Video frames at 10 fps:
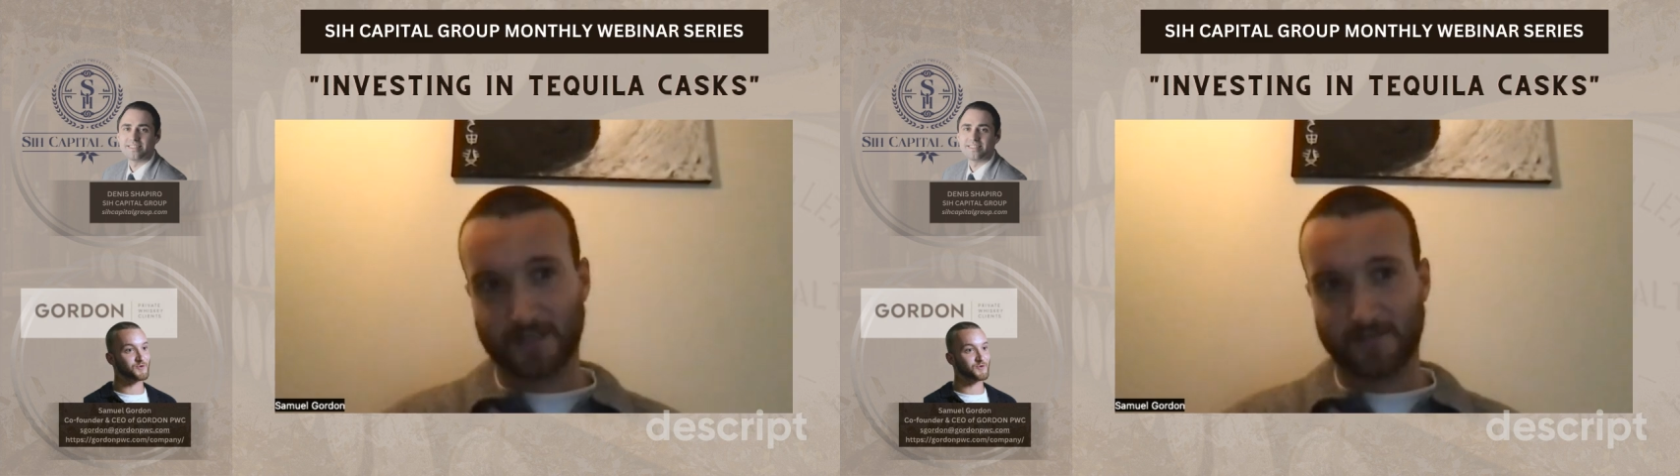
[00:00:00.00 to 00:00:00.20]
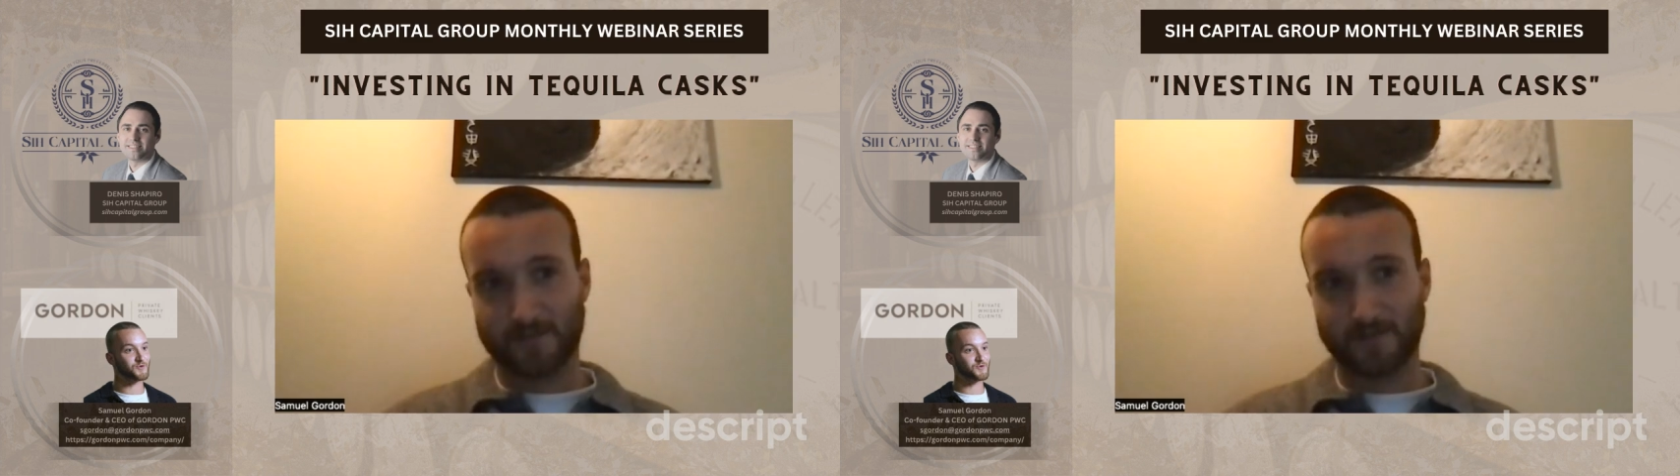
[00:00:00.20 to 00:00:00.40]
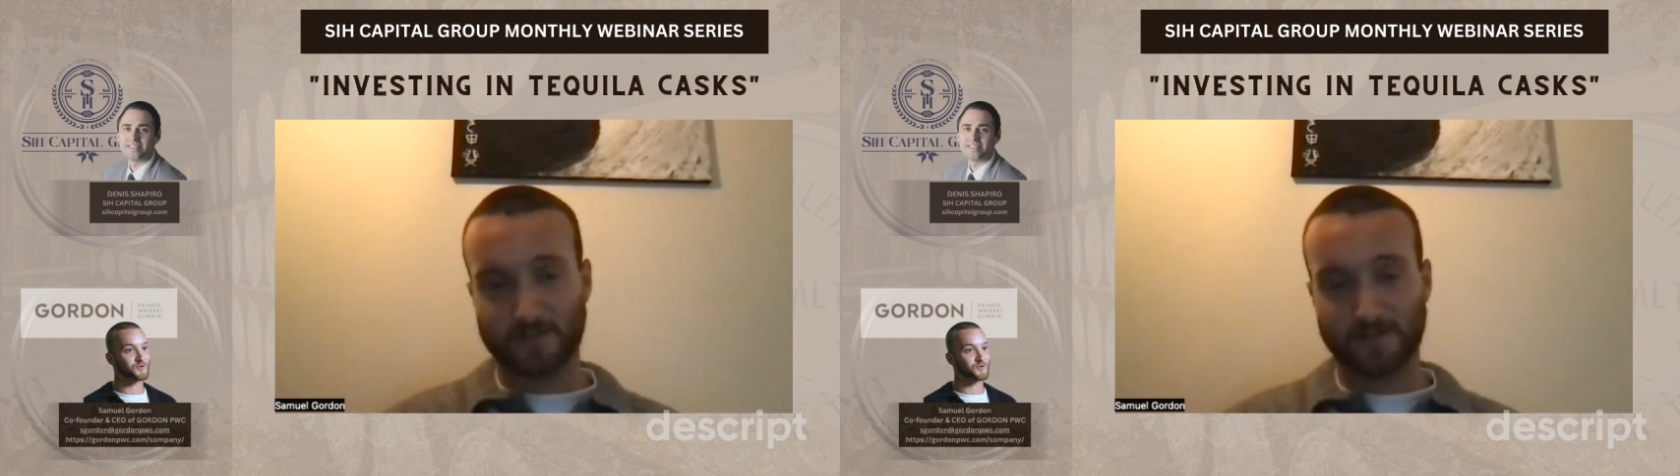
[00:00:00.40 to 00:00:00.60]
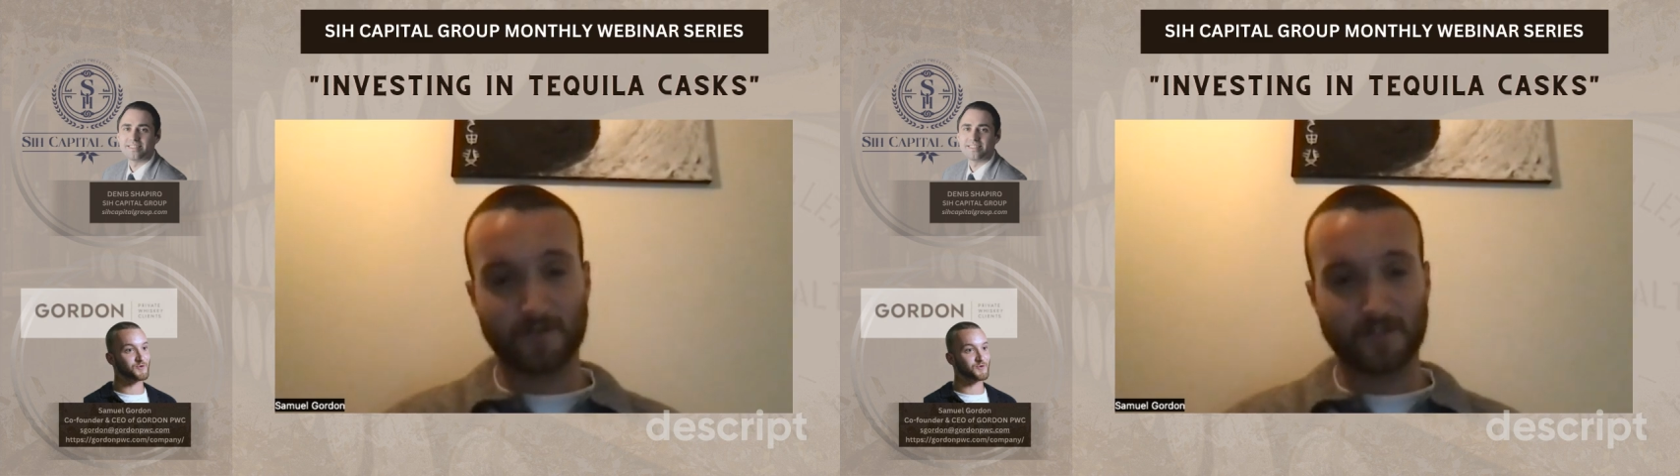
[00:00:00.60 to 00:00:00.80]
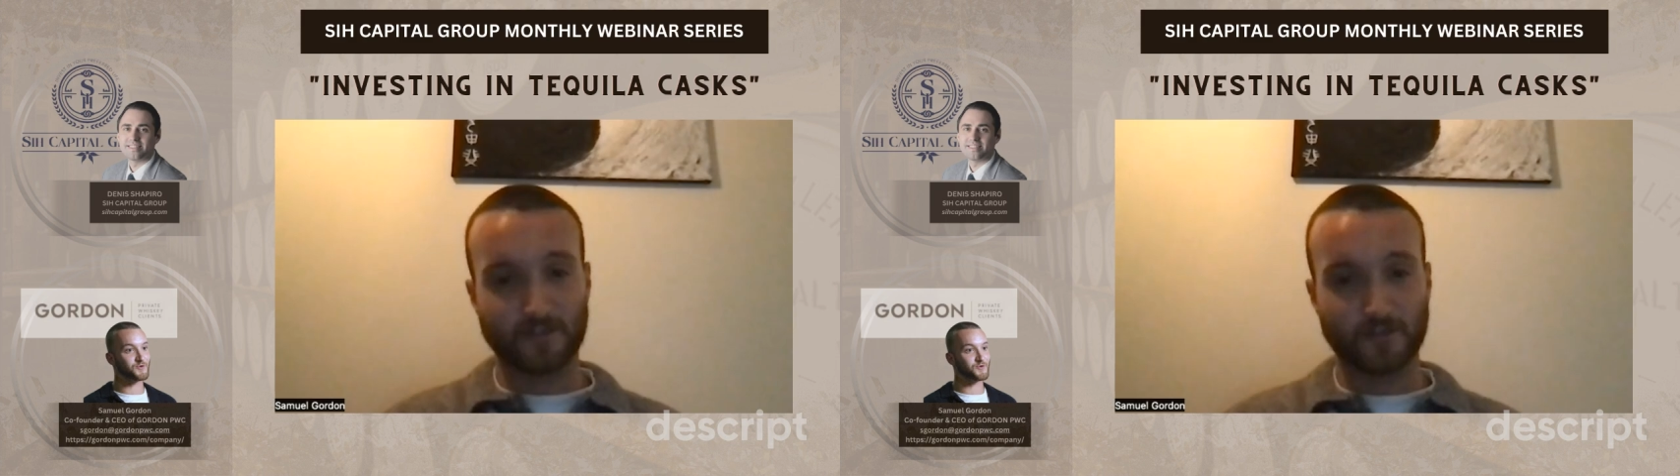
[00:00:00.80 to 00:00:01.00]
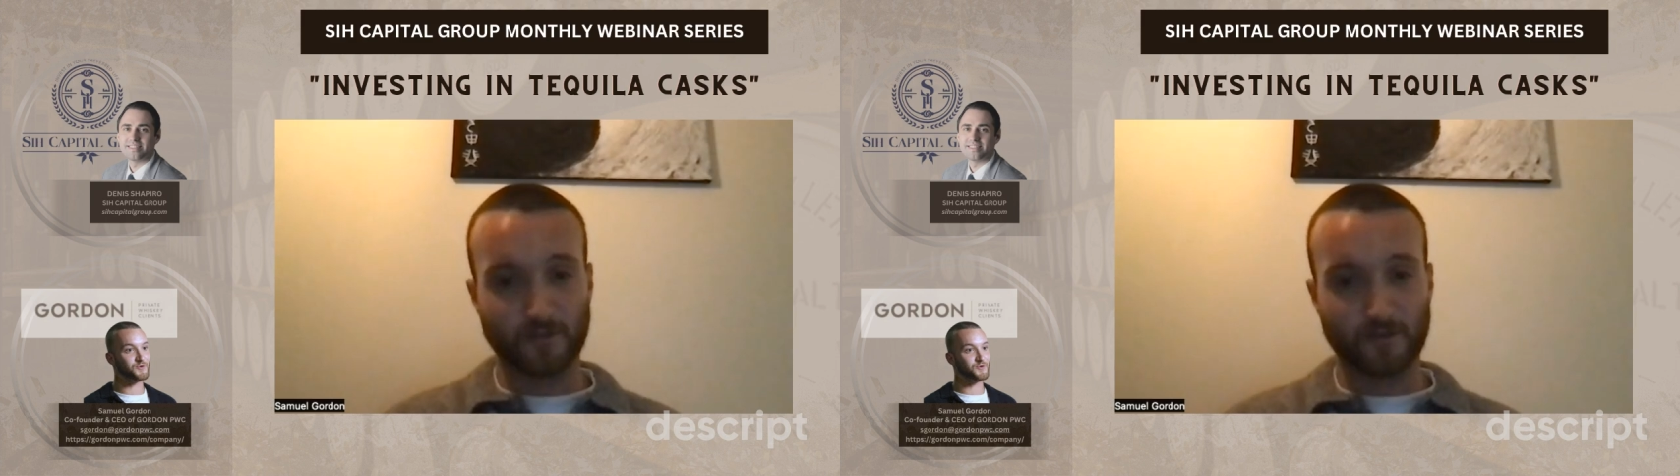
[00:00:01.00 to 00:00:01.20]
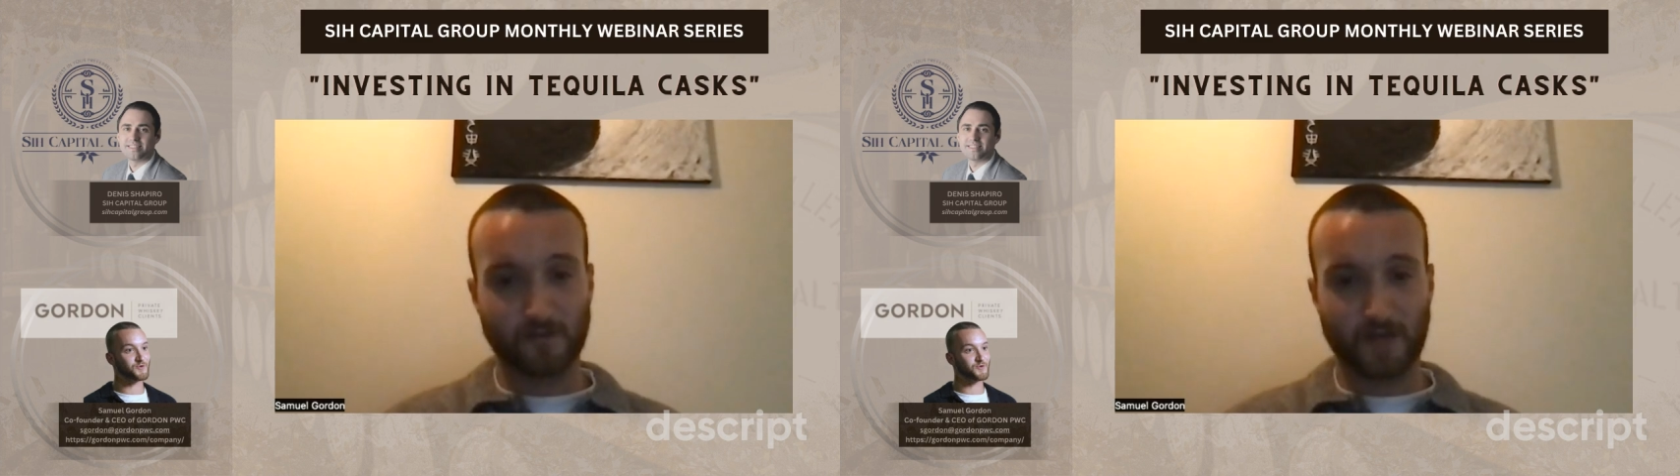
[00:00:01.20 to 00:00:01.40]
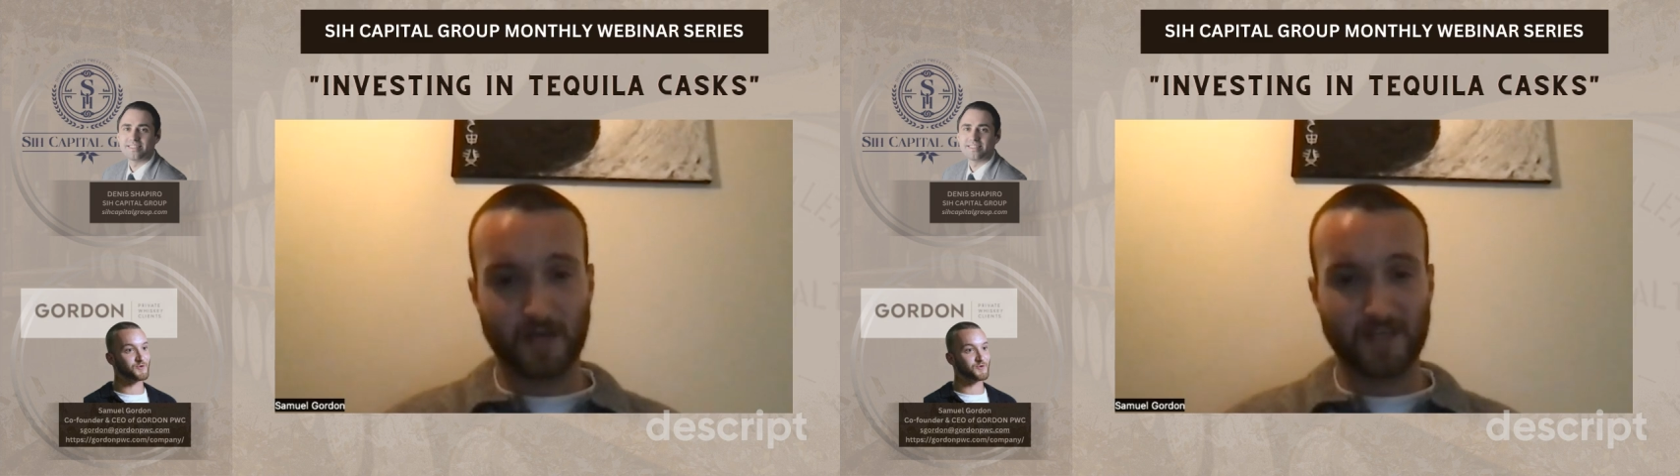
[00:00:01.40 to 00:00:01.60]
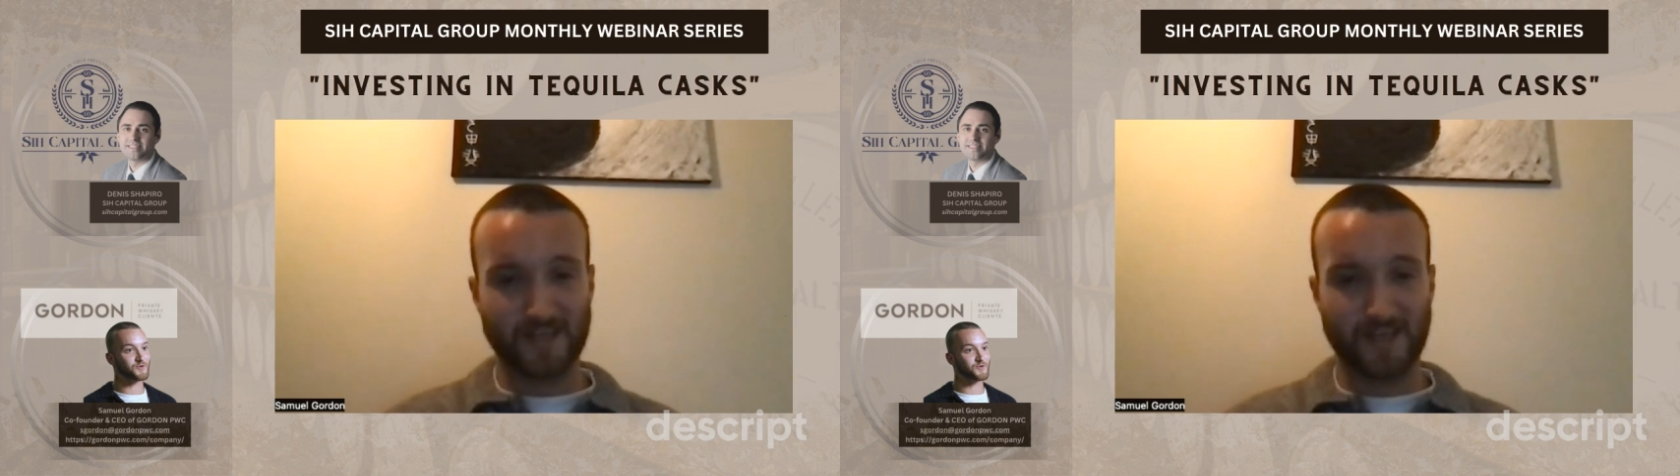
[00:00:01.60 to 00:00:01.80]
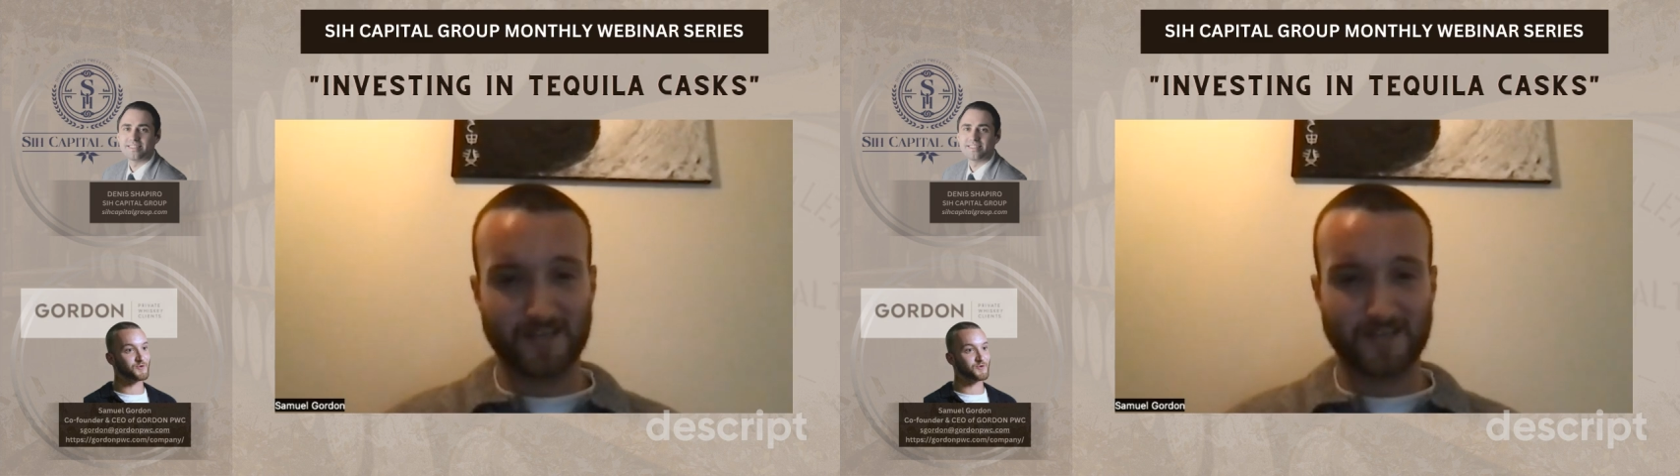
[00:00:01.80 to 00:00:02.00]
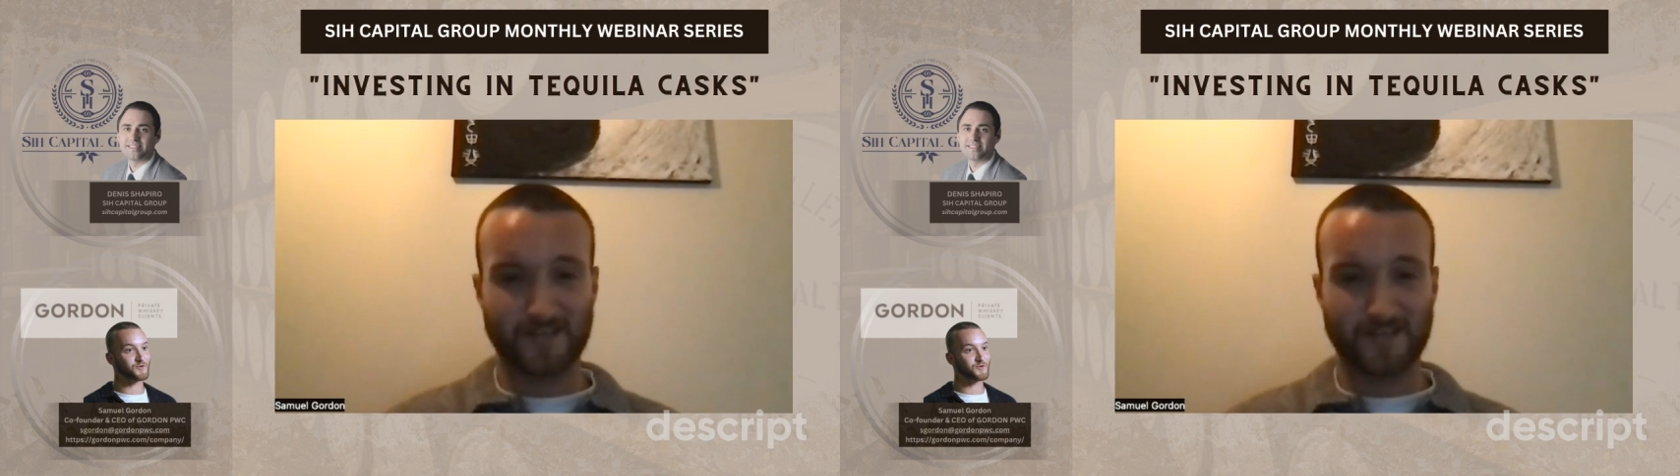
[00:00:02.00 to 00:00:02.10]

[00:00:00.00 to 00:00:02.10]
Has something to do with that? Yes.